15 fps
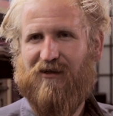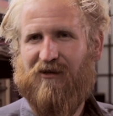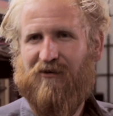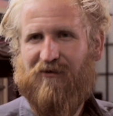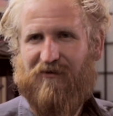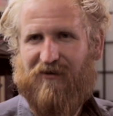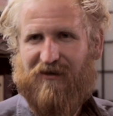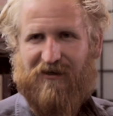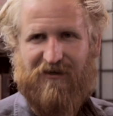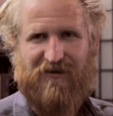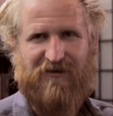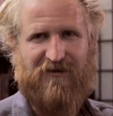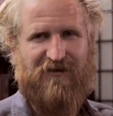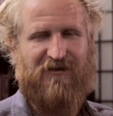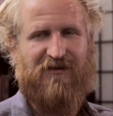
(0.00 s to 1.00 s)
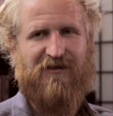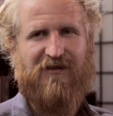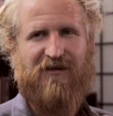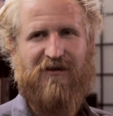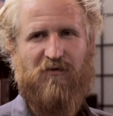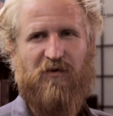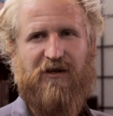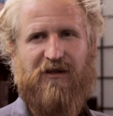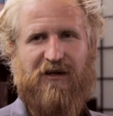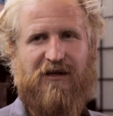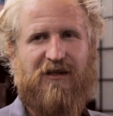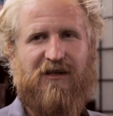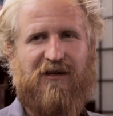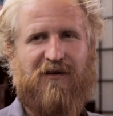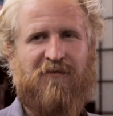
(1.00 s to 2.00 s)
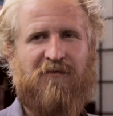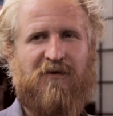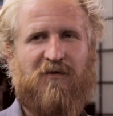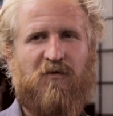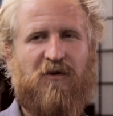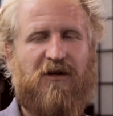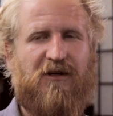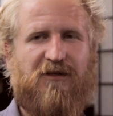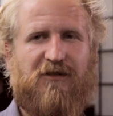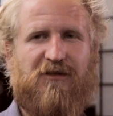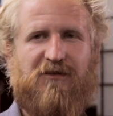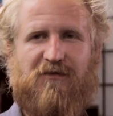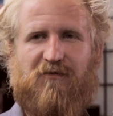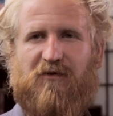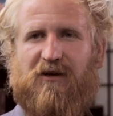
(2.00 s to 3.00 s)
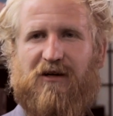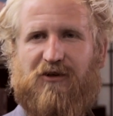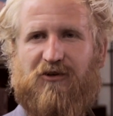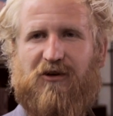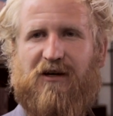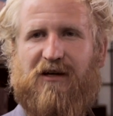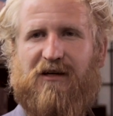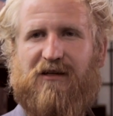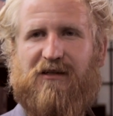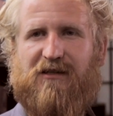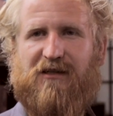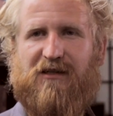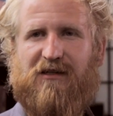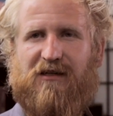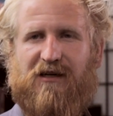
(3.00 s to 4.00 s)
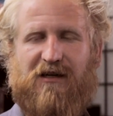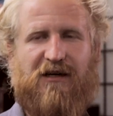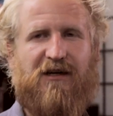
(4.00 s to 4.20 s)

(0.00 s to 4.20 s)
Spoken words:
you know, like and we like them, and we're not trying to get